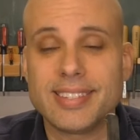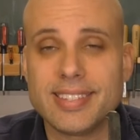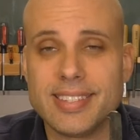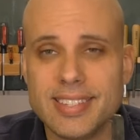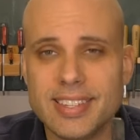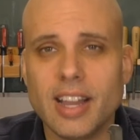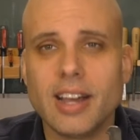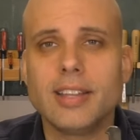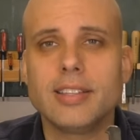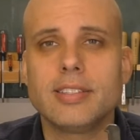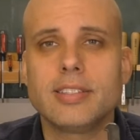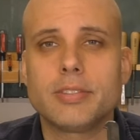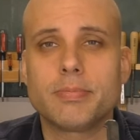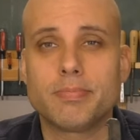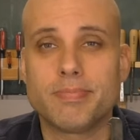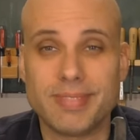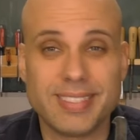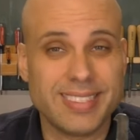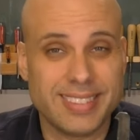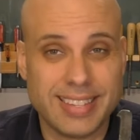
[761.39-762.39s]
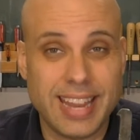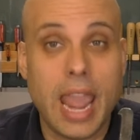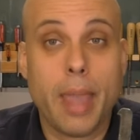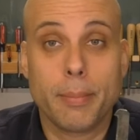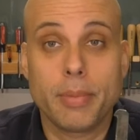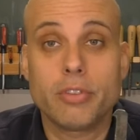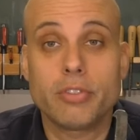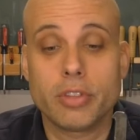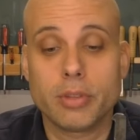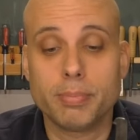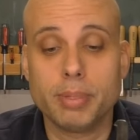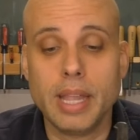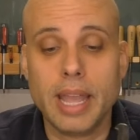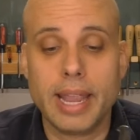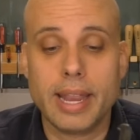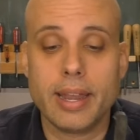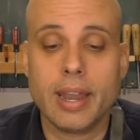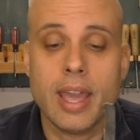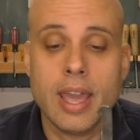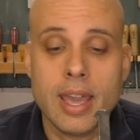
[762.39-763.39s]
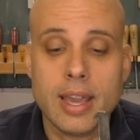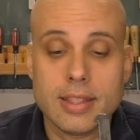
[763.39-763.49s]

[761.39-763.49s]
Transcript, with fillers: does damage the plane.